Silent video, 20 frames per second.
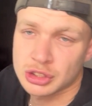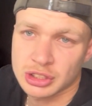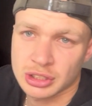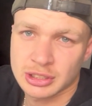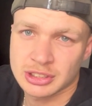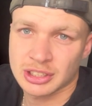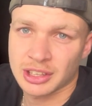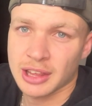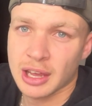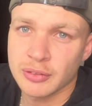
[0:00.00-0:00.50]

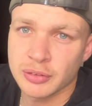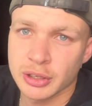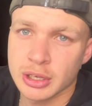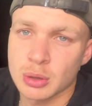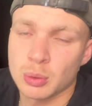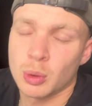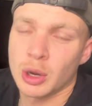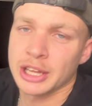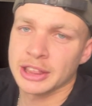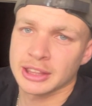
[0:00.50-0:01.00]
South Africa
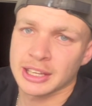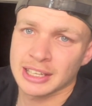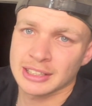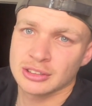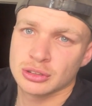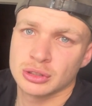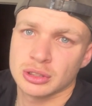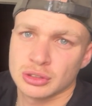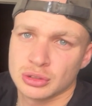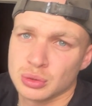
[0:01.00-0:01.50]
won that
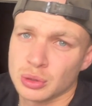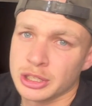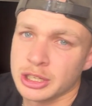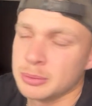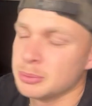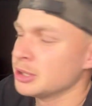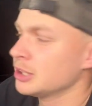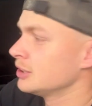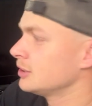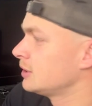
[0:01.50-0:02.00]

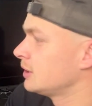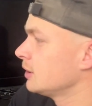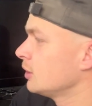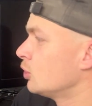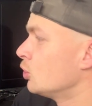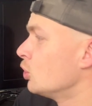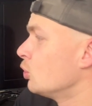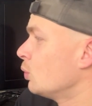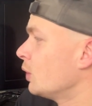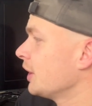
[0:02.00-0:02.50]
tournament
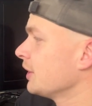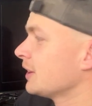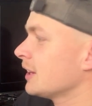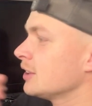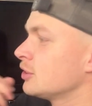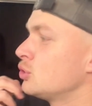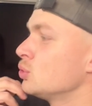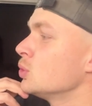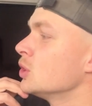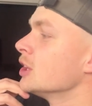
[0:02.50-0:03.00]
or won
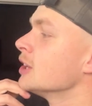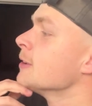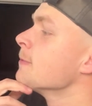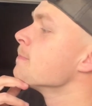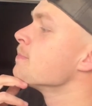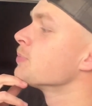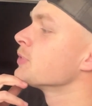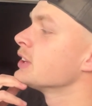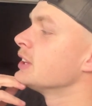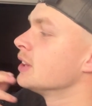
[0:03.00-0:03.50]
that tour
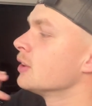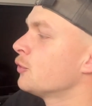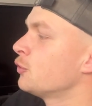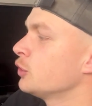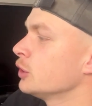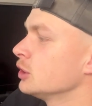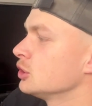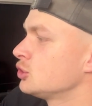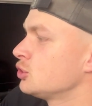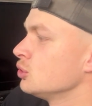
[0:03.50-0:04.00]
in the
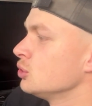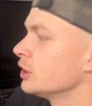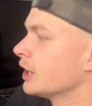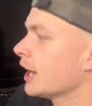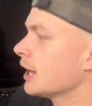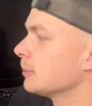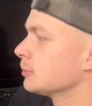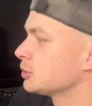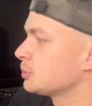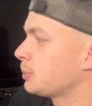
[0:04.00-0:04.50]
first 2
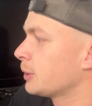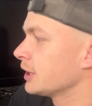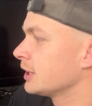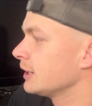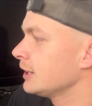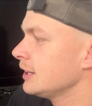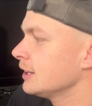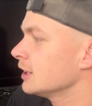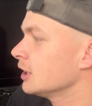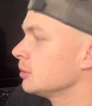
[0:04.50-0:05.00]
games, but
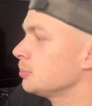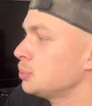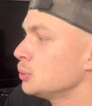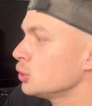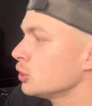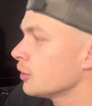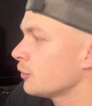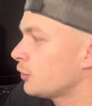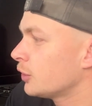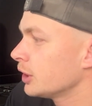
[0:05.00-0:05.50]
England pulled
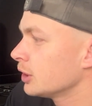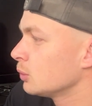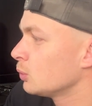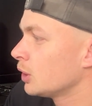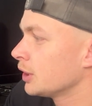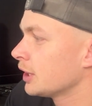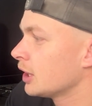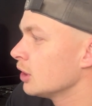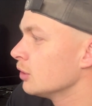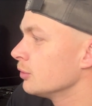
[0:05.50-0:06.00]
the final
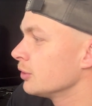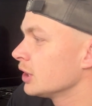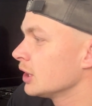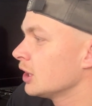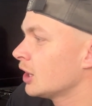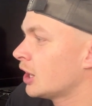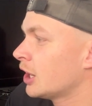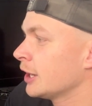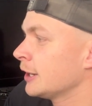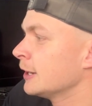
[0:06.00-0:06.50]
one over the
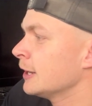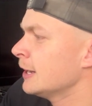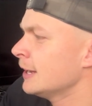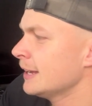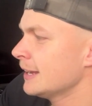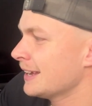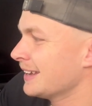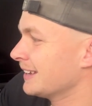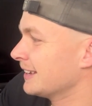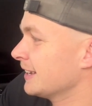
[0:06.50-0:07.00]
line
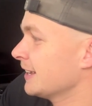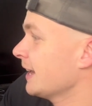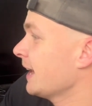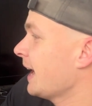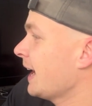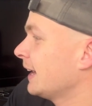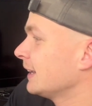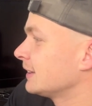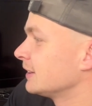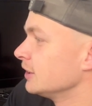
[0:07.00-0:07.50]

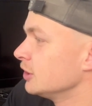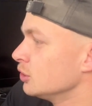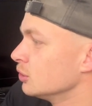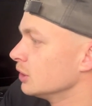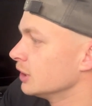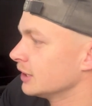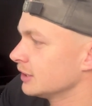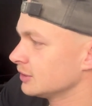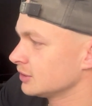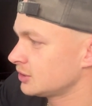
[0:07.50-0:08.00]
at
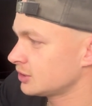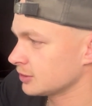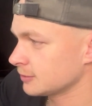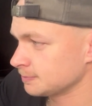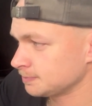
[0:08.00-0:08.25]
Newlands.